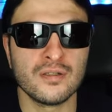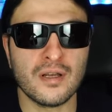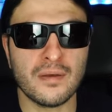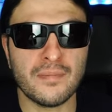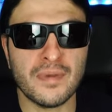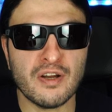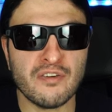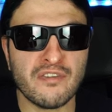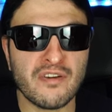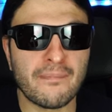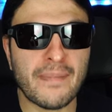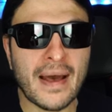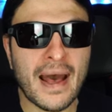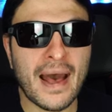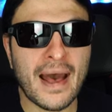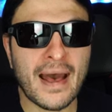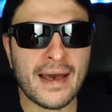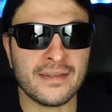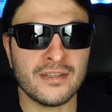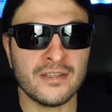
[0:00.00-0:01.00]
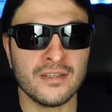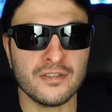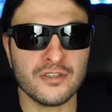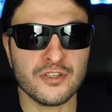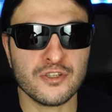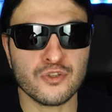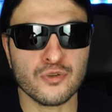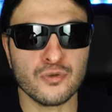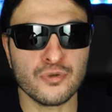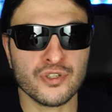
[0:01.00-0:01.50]
a bit of a bad
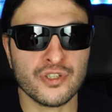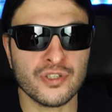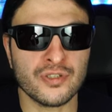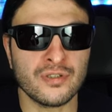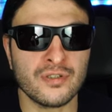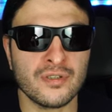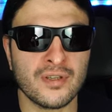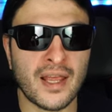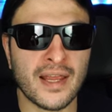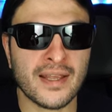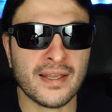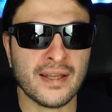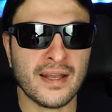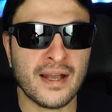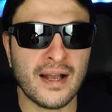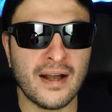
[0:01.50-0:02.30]
distortion, like